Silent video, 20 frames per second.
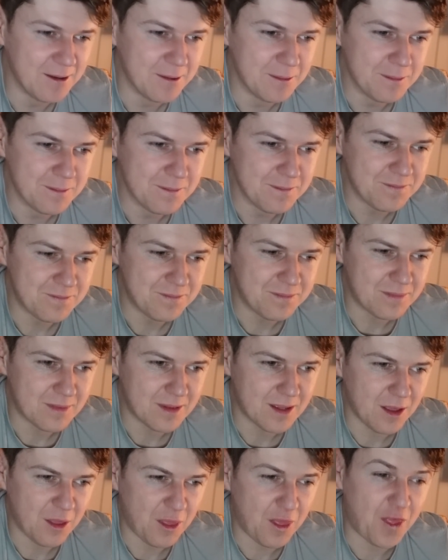
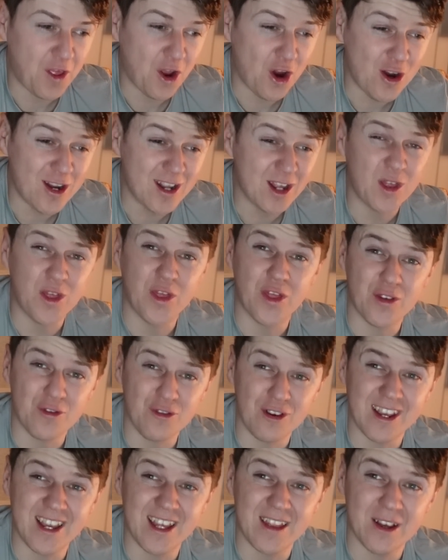And today they have
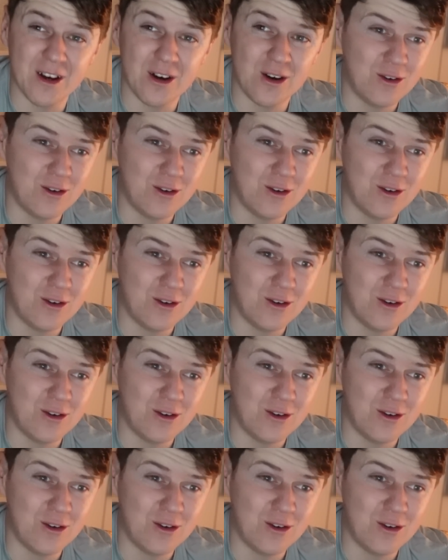showed up big.